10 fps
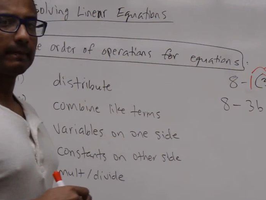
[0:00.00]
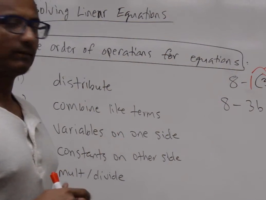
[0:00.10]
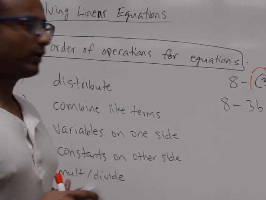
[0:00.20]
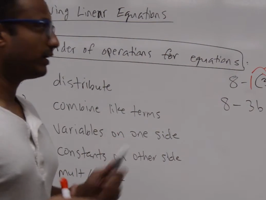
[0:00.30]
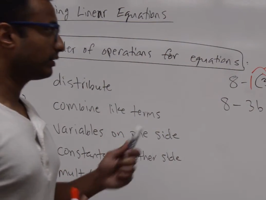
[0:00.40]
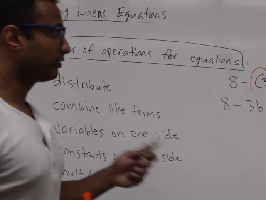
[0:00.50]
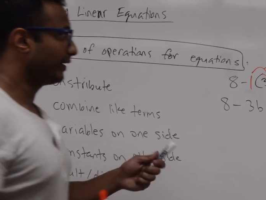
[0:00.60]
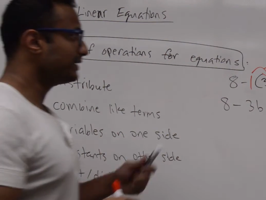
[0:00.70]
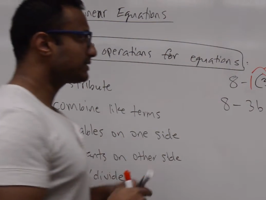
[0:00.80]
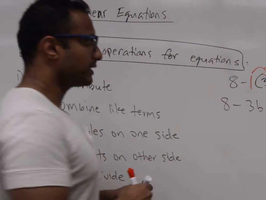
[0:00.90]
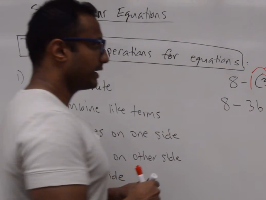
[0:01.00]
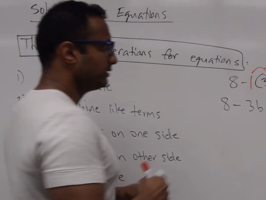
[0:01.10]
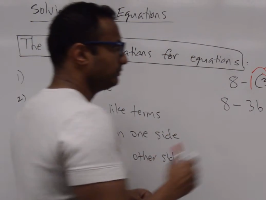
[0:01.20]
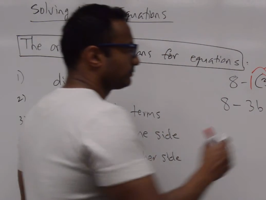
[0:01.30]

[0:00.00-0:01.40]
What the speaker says: Okay, on the right side,